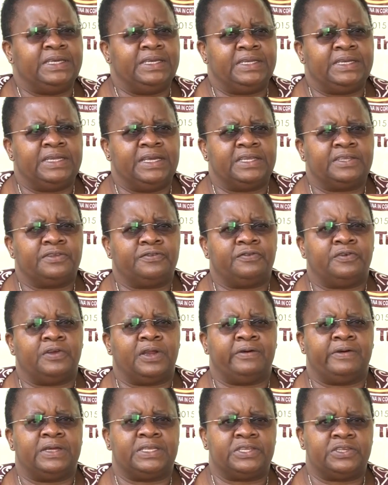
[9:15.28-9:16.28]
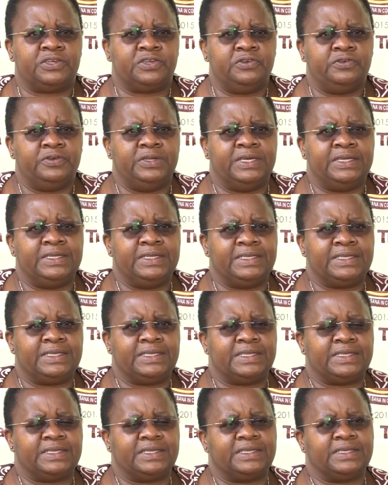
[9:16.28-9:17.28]
areas for our
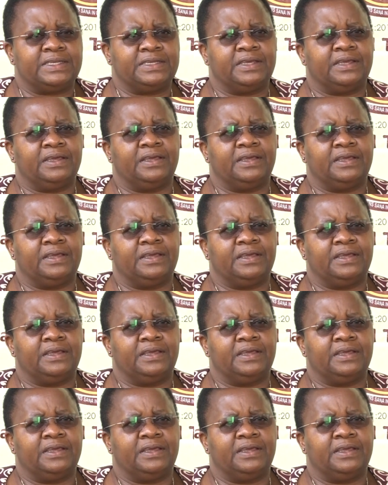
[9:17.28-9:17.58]
students.